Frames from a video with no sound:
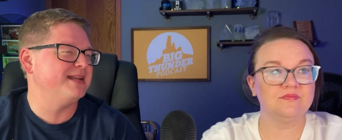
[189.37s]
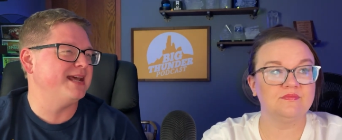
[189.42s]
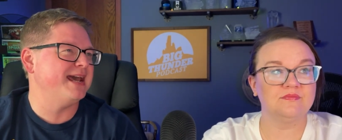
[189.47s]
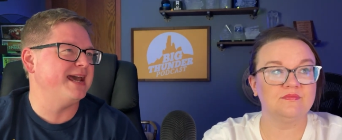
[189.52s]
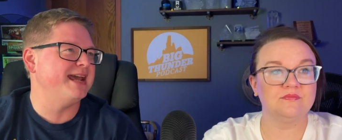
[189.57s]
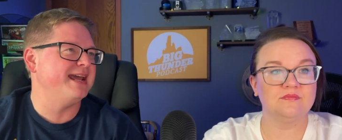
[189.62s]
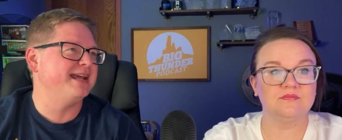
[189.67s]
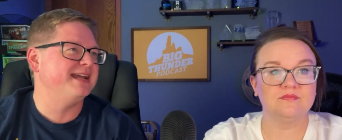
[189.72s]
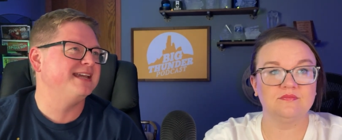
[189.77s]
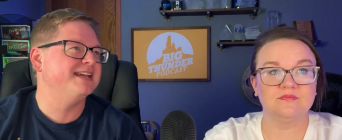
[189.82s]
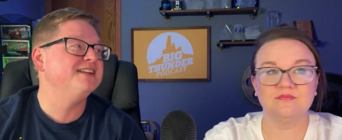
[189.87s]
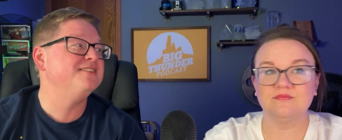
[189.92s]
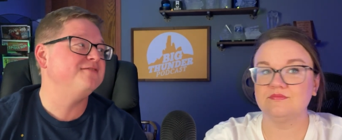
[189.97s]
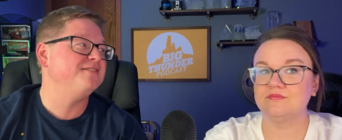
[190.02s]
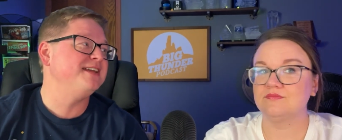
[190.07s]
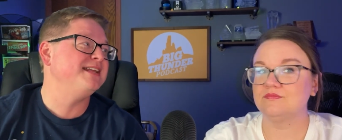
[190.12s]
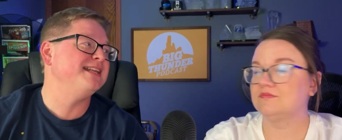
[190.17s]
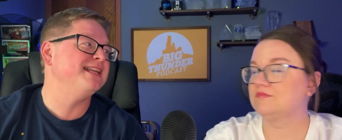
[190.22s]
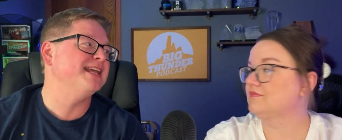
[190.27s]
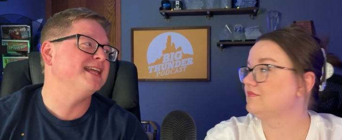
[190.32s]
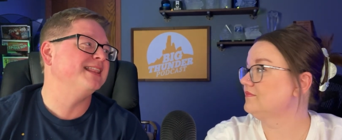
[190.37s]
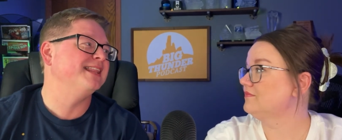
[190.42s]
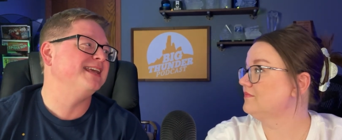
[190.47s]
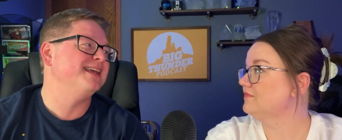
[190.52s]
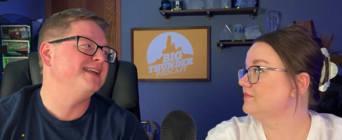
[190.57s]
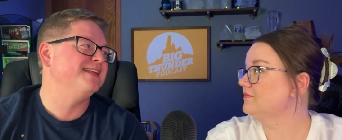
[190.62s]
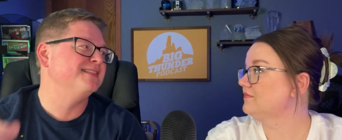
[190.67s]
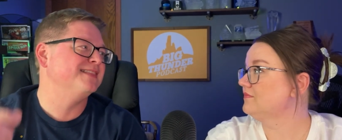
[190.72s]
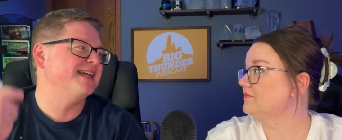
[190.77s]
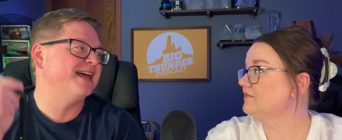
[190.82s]
Speaker 1: day,
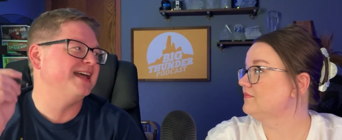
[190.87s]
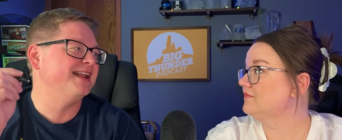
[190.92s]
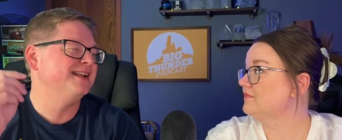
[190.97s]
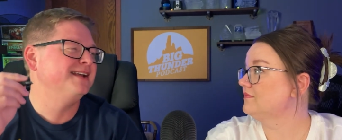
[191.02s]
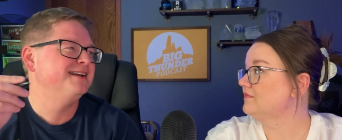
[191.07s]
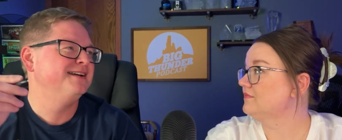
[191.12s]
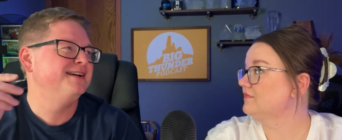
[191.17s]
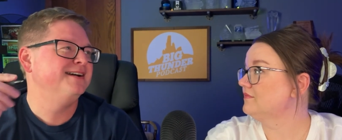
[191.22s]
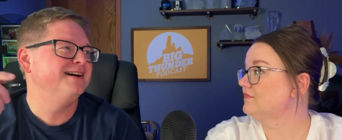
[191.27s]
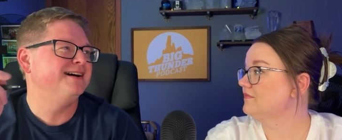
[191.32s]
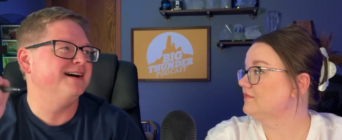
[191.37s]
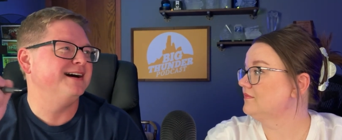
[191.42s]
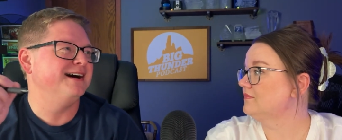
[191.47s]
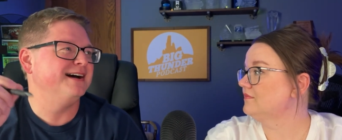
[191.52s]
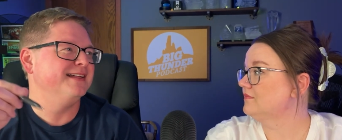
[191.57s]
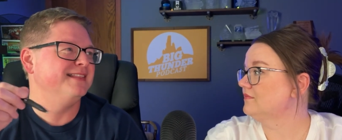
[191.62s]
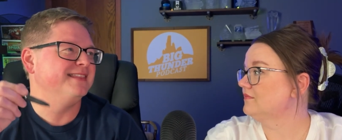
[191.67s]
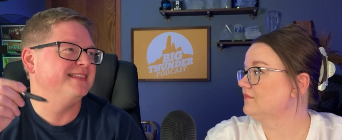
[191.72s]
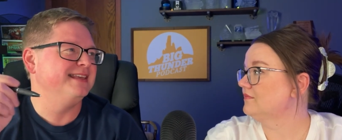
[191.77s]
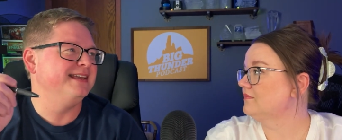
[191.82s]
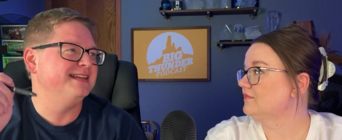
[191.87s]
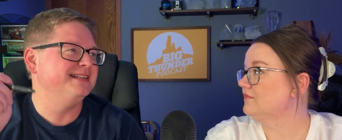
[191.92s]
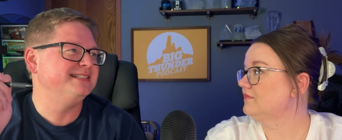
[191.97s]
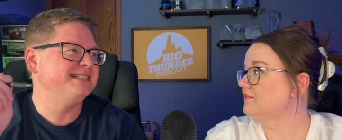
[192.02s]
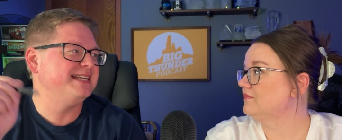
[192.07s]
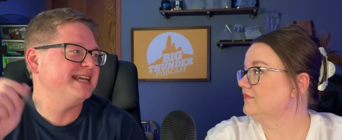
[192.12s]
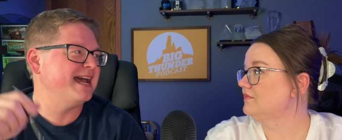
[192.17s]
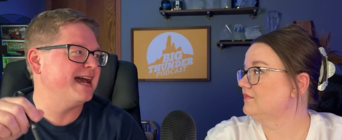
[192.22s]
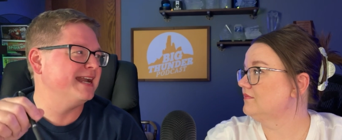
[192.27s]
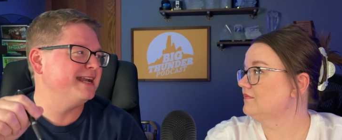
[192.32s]
conveniently, that uh, the
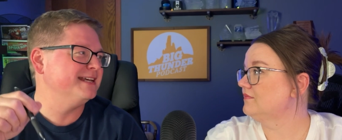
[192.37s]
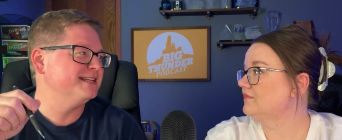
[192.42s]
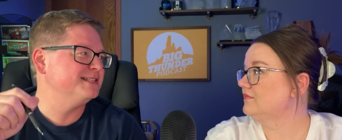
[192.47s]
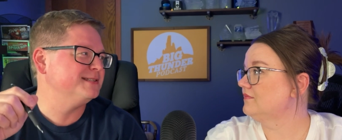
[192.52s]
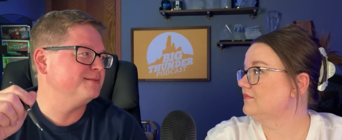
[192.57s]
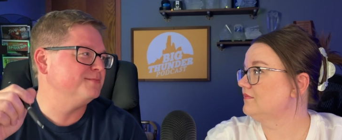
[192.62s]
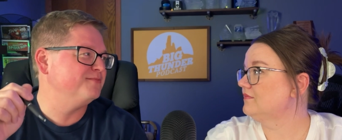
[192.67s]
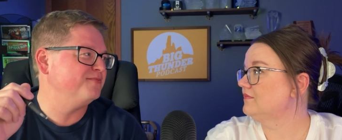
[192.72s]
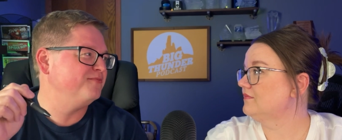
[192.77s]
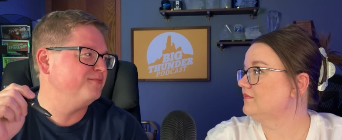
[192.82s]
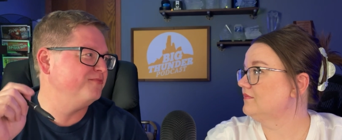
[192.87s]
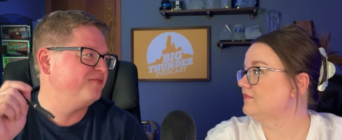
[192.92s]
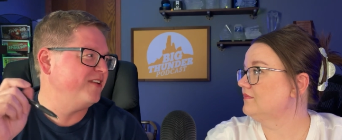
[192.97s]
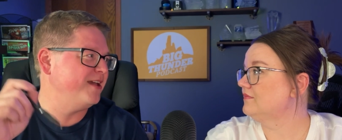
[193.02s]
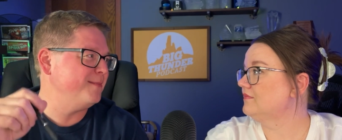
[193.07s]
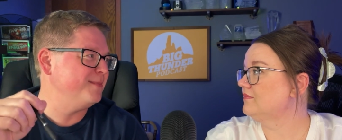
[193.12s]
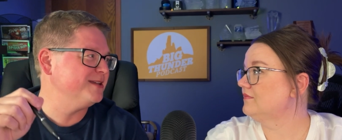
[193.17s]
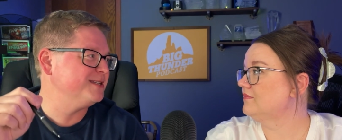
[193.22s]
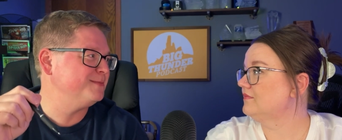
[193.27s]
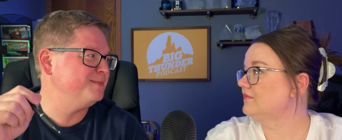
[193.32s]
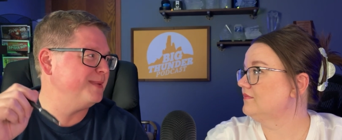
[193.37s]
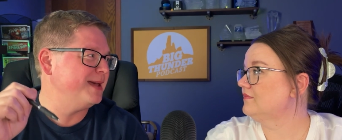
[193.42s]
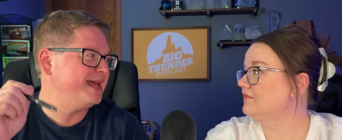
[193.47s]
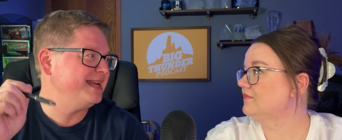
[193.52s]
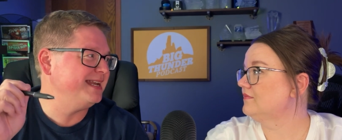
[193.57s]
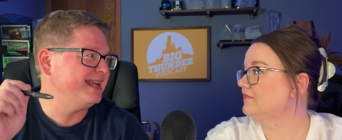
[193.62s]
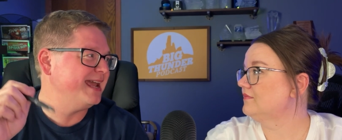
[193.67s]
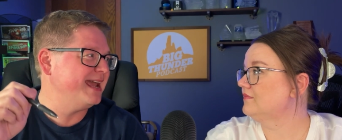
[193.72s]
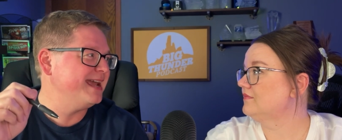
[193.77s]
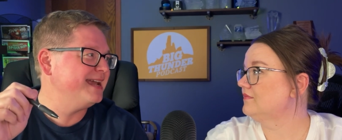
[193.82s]
Tiana's famous
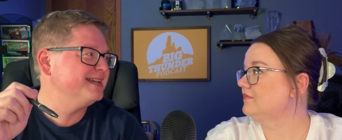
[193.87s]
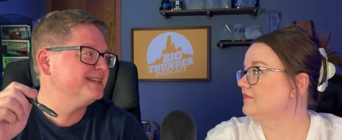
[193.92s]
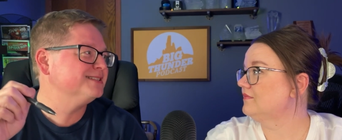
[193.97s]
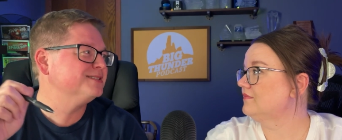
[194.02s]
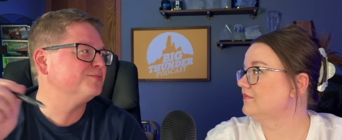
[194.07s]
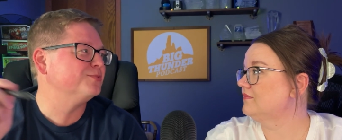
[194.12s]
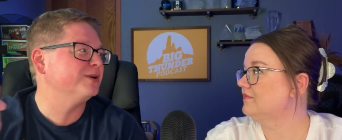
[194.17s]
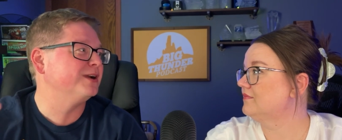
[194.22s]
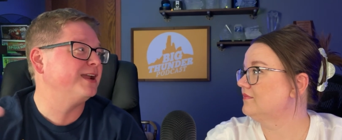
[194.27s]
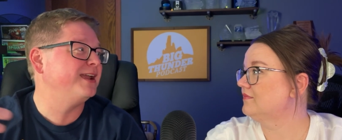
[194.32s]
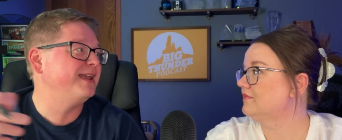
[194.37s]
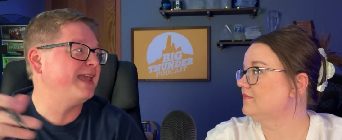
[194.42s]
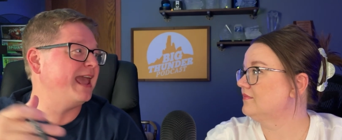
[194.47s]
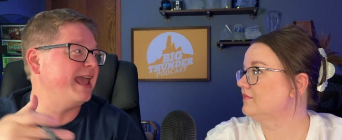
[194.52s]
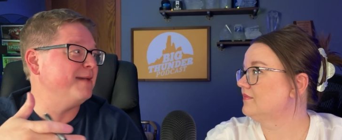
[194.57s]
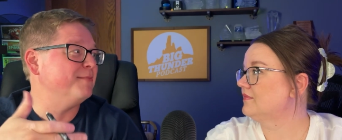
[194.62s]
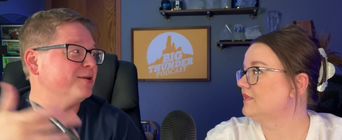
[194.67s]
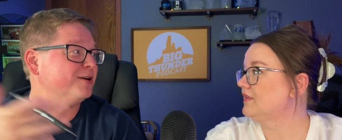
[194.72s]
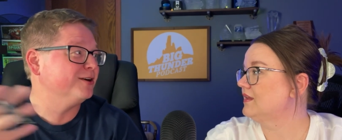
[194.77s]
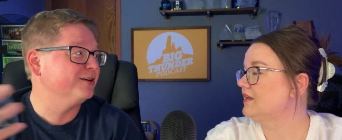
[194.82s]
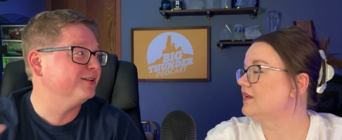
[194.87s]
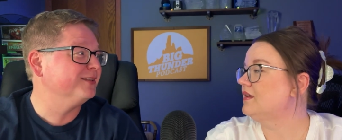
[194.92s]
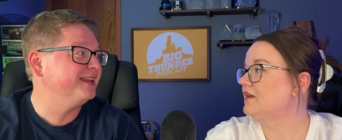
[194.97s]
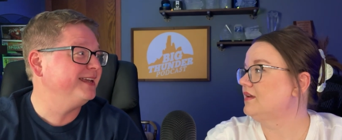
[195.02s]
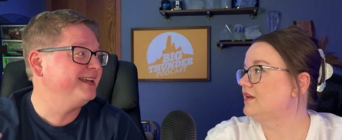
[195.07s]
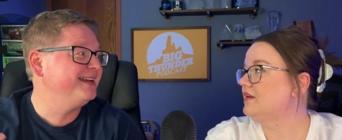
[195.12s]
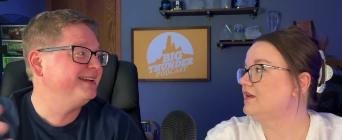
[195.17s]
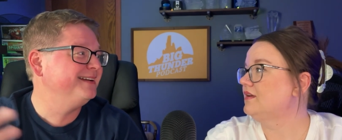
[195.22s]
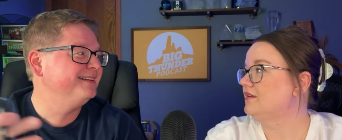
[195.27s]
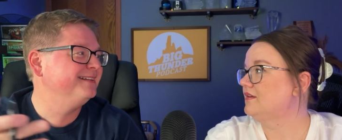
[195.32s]
beignets were came
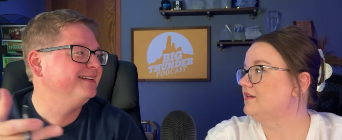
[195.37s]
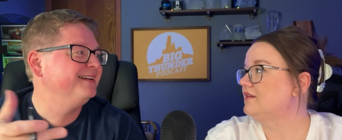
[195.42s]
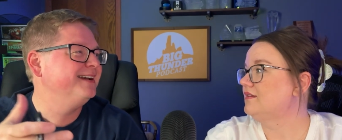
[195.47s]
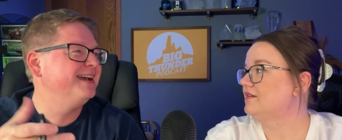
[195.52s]
early.